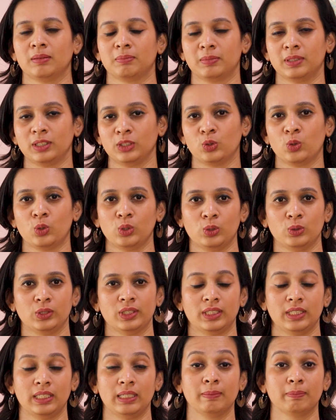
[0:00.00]
But go to
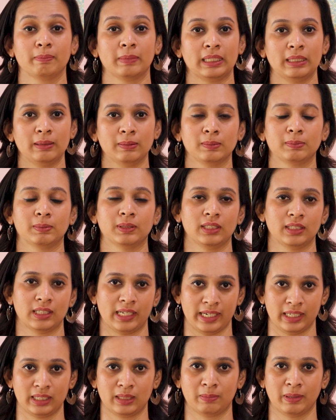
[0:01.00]
see, many people
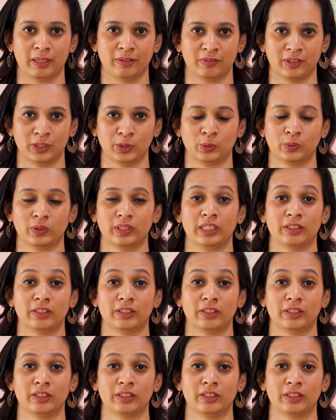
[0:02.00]
liked my video.